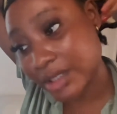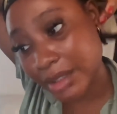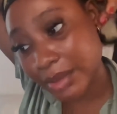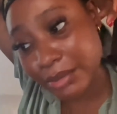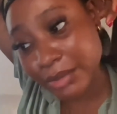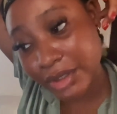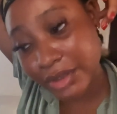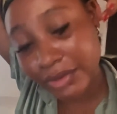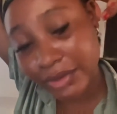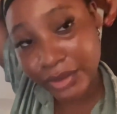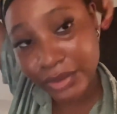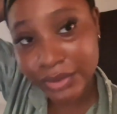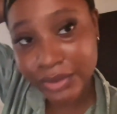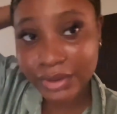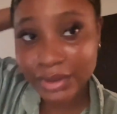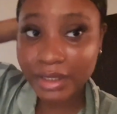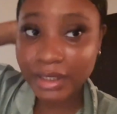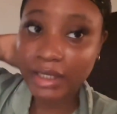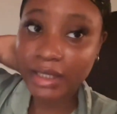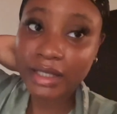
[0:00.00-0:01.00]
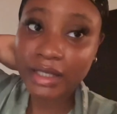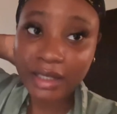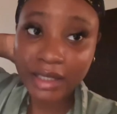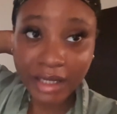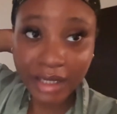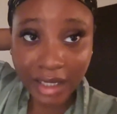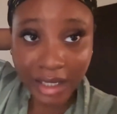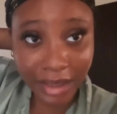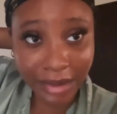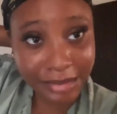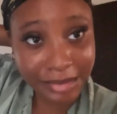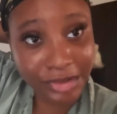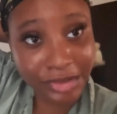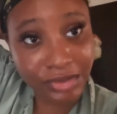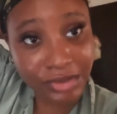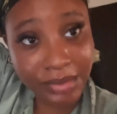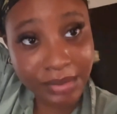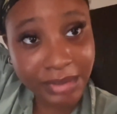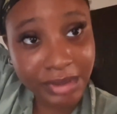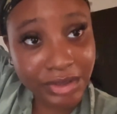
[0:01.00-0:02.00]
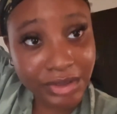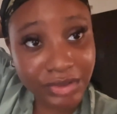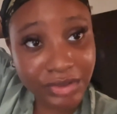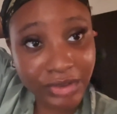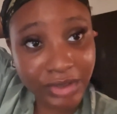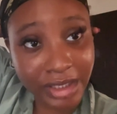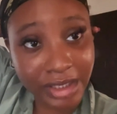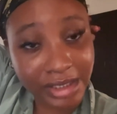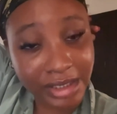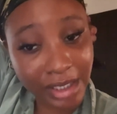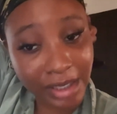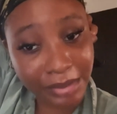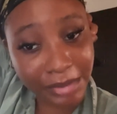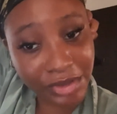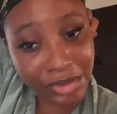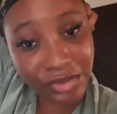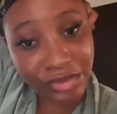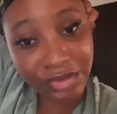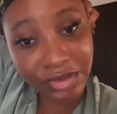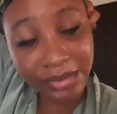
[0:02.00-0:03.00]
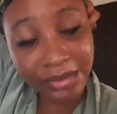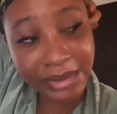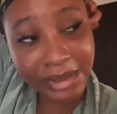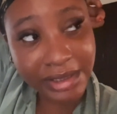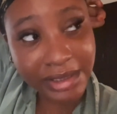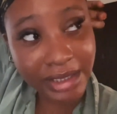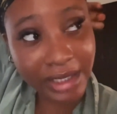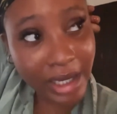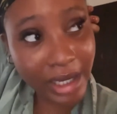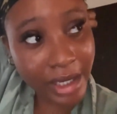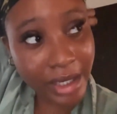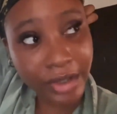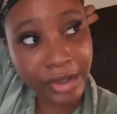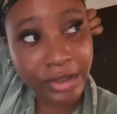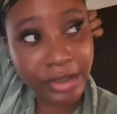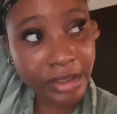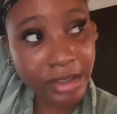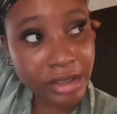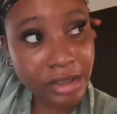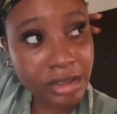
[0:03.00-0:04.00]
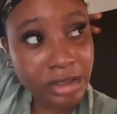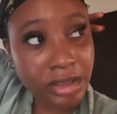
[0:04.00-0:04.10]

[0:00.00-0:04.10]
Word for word: I'm not even going to lie, I'm extremely stressed, I'm extremely tired.